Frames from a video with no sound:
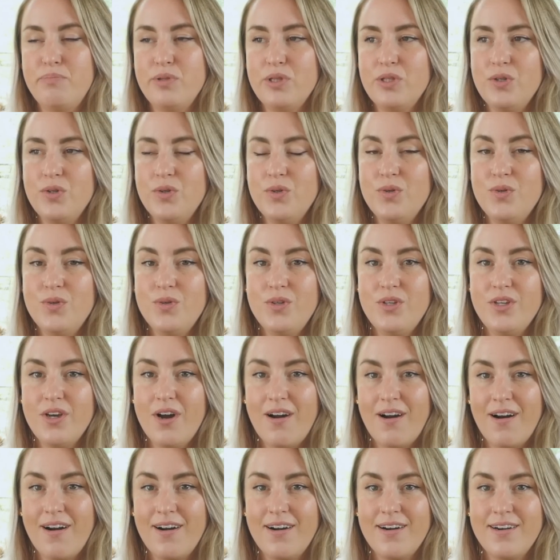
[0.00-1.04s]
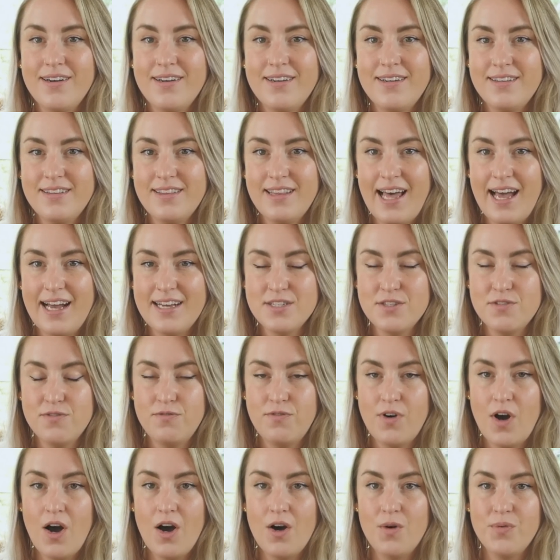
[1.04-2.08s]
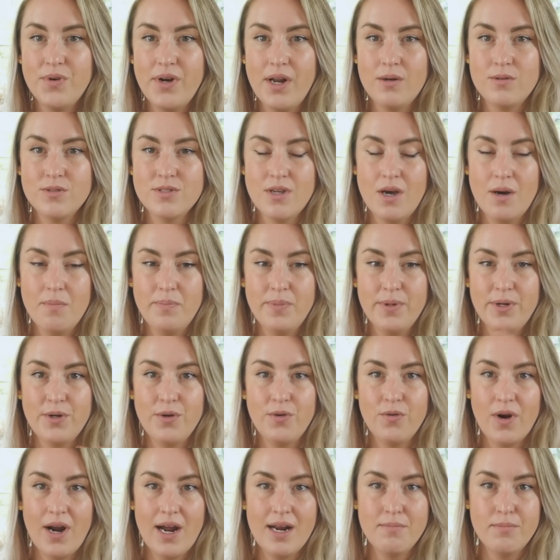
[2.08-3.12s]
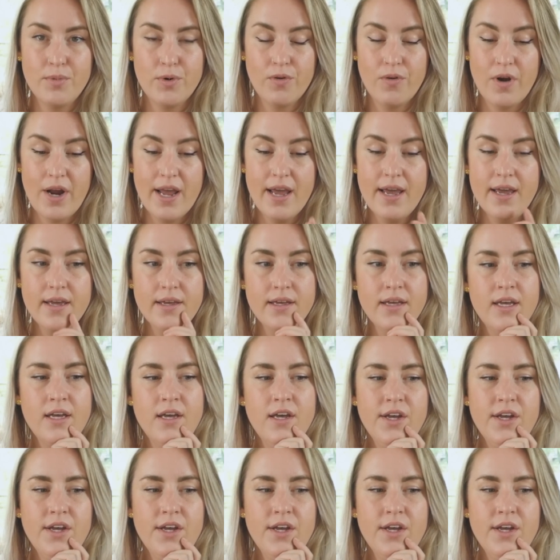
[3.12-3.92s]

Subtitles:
blue yarn last fall when I was up in Grand Marais.